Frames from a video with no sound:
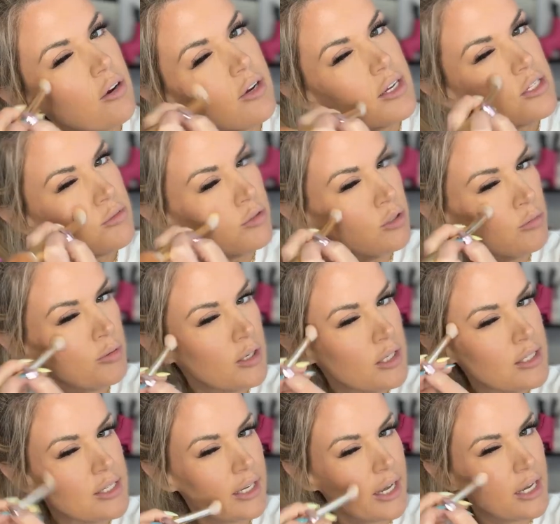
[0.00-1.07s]
areas where you want
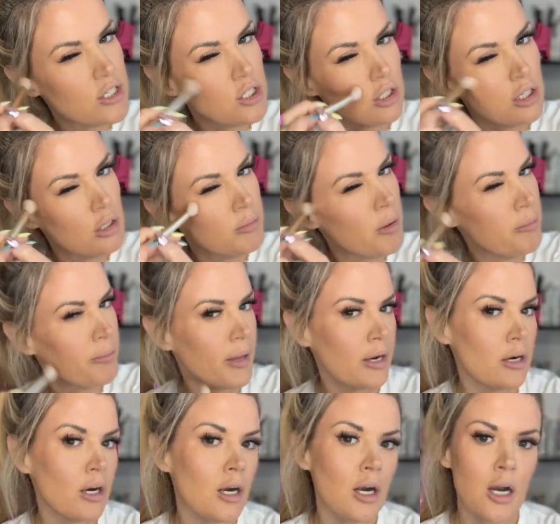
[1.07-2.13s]
it to catch a little bit
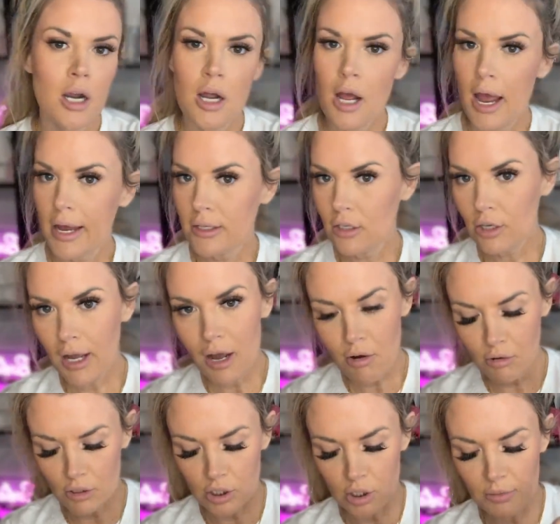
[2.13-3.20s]
better. And look how
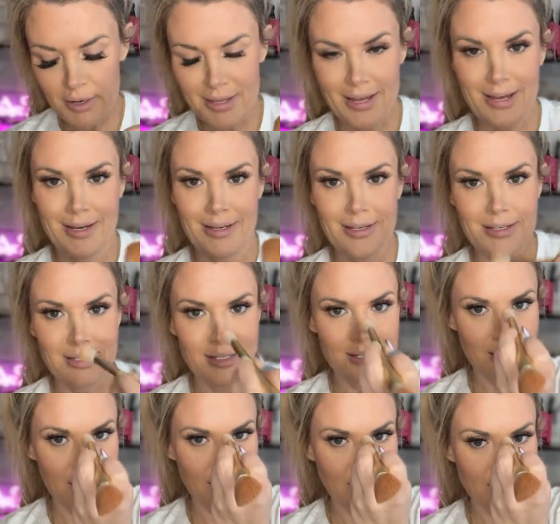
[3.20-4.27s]
glowy that is.
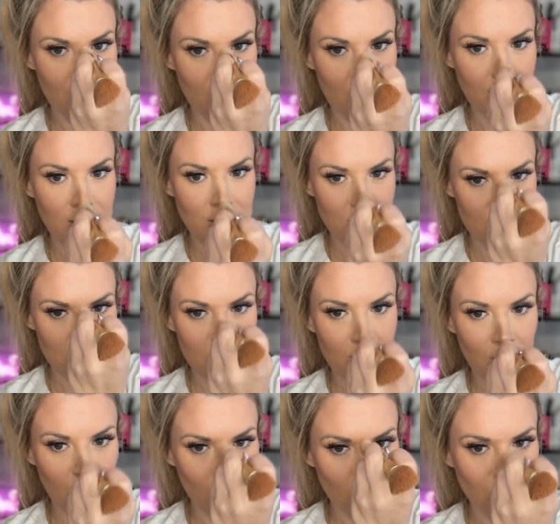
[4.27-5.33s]
It's
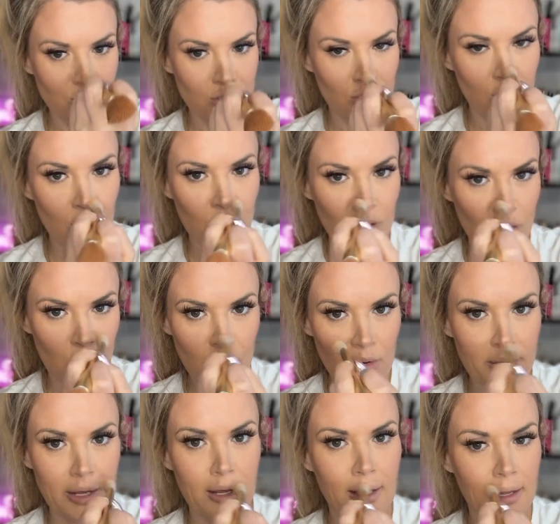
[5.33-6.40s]
so
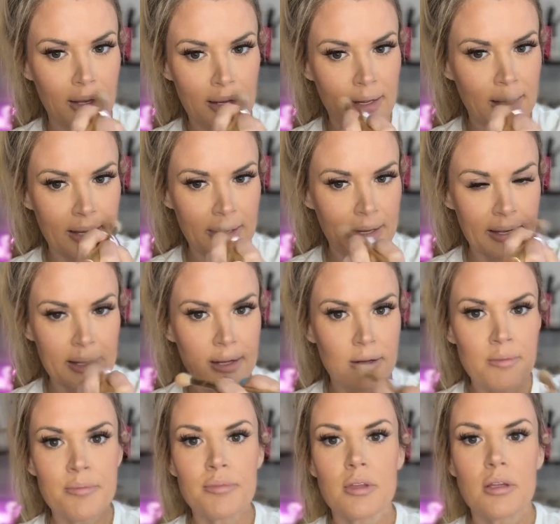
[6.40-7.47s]
glowy.
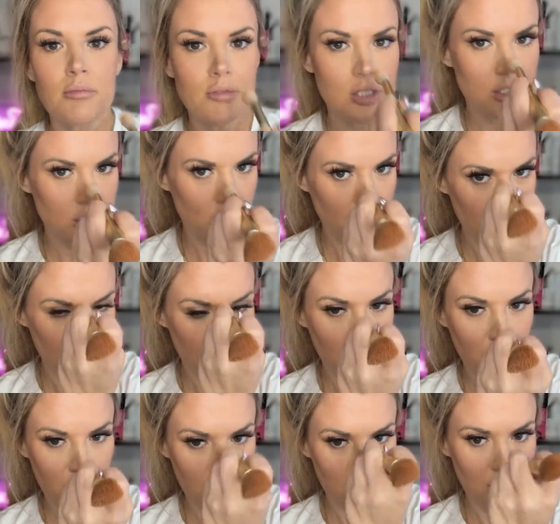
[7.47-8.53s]
Just telling
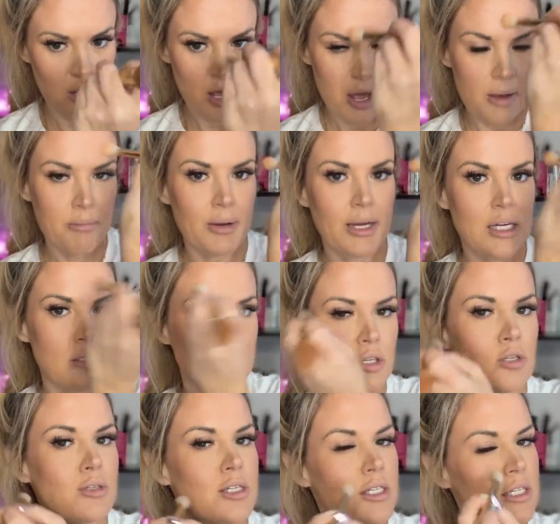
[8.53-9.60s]
you. My
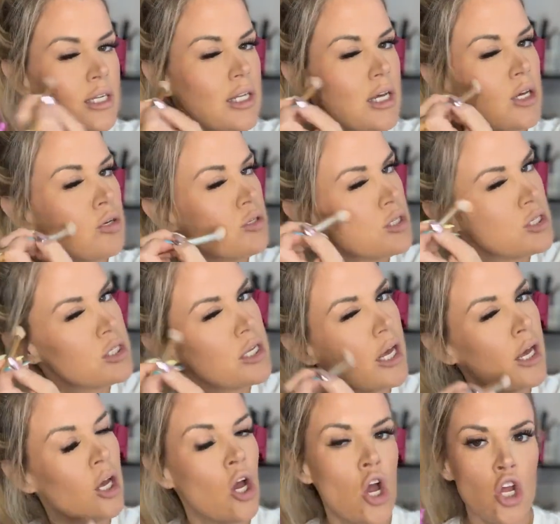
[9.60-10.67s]
husband used to say that. He used to
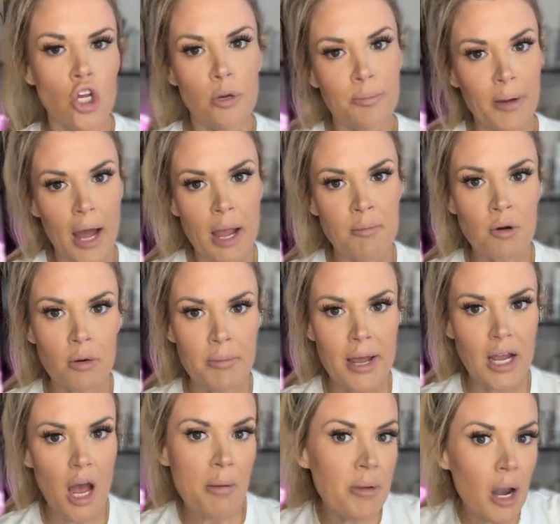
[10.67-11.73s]
say, you're buying more
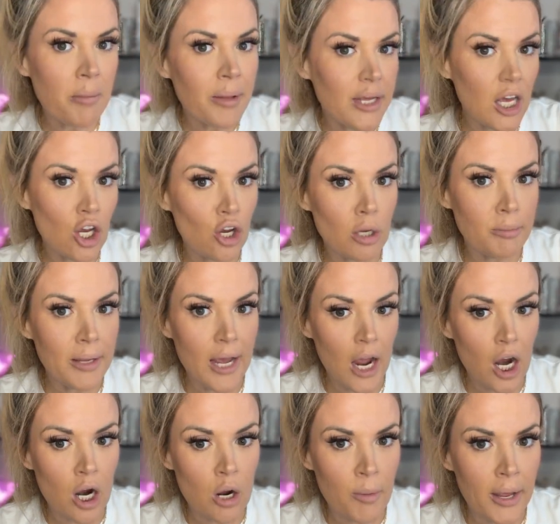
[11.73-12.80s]
makeup. And I'm like, it could be
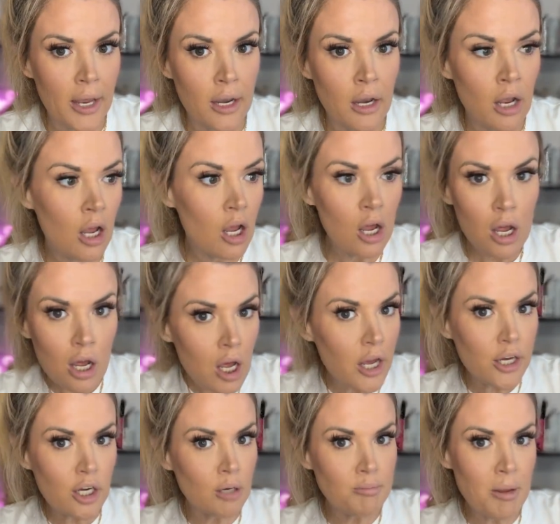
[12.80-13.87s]
heroin.
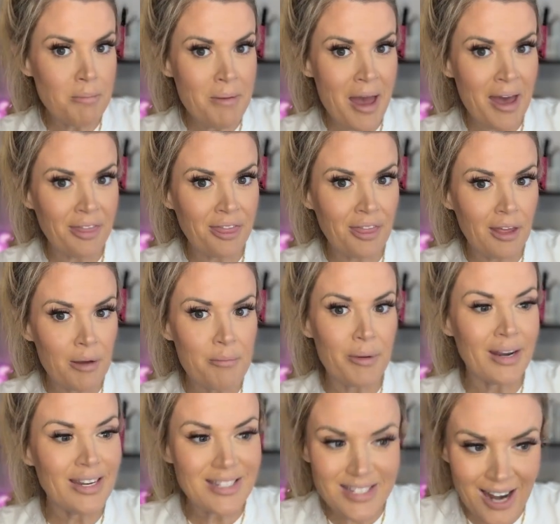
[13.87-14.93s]
It could be meth,
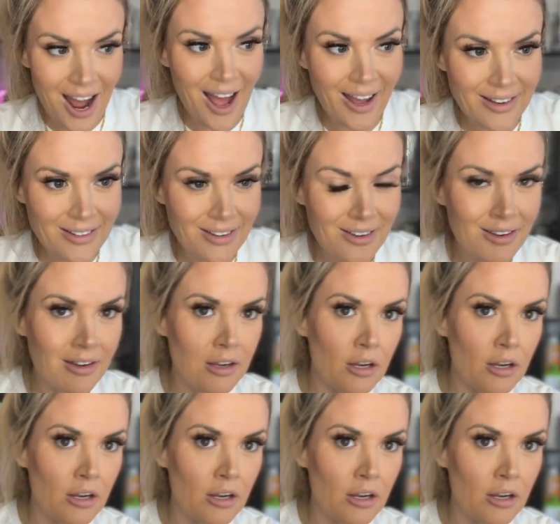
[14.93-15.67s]
but it's not.